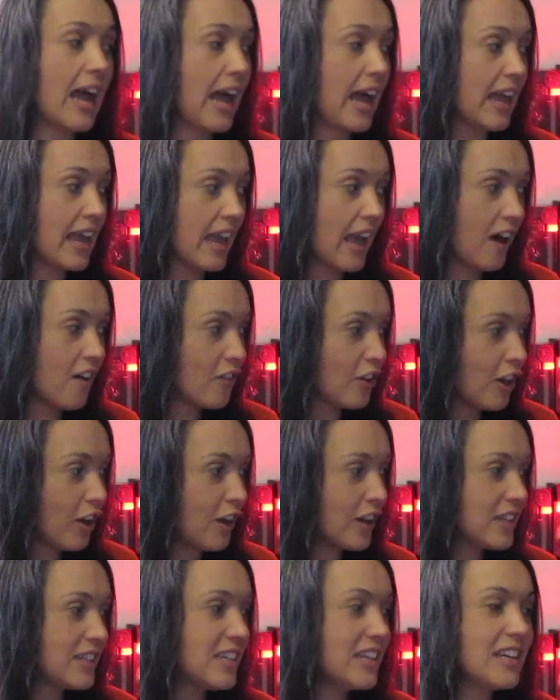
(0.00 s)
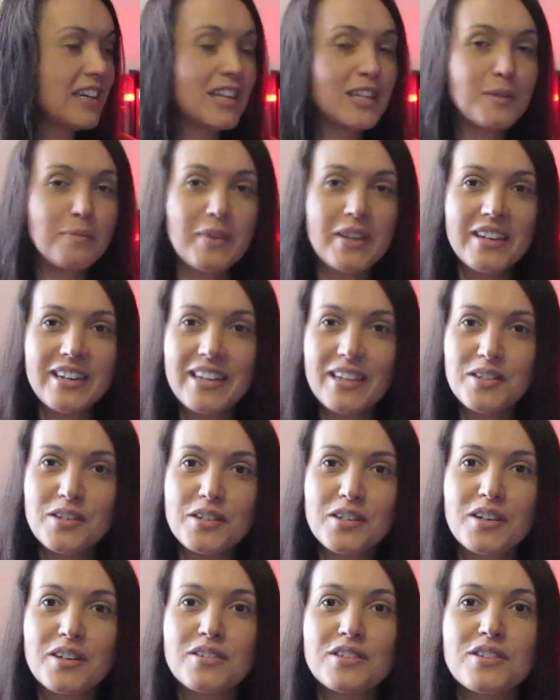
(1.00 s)
I have a lot of Teenage Mutant Ninja
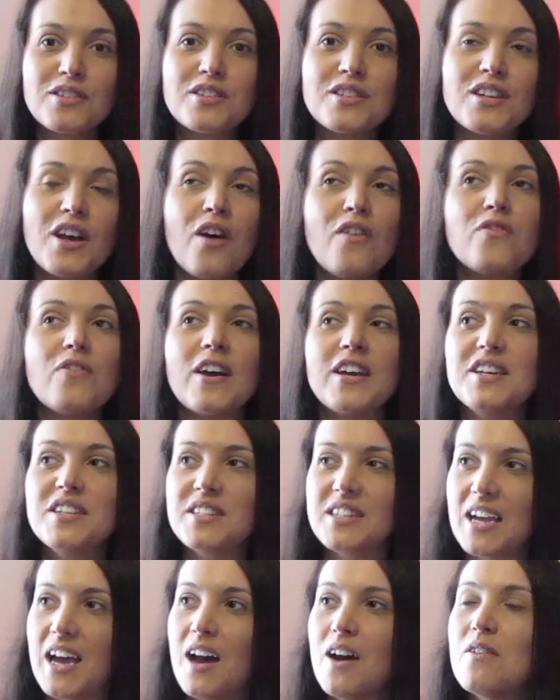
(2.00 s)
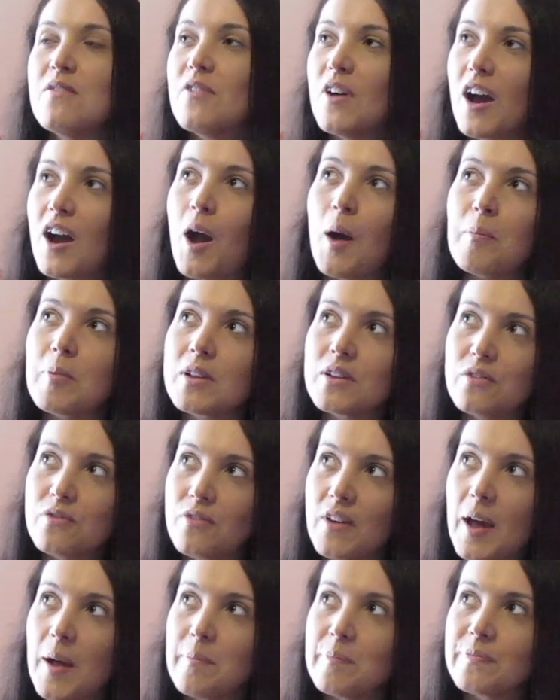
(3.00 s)
Turtles stuff. I used to have a couple of
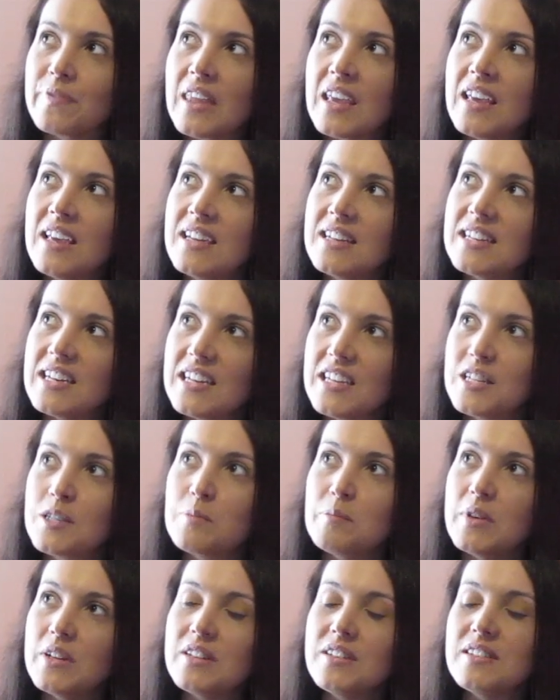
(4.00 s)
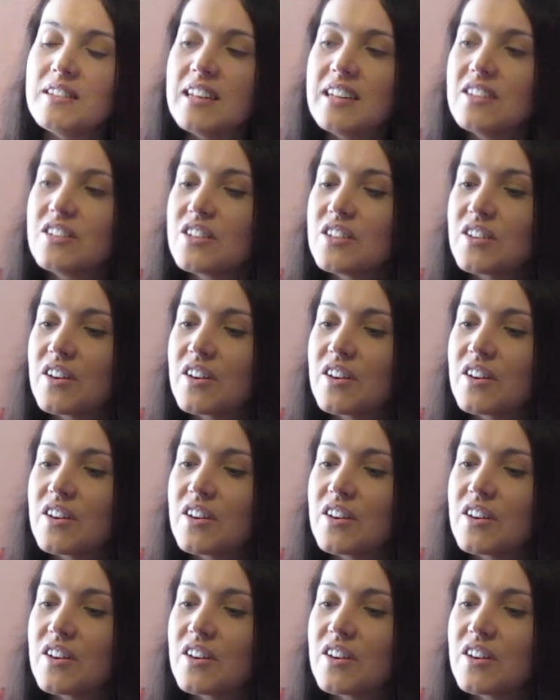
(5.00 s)
um, Teenage Mutant Ninja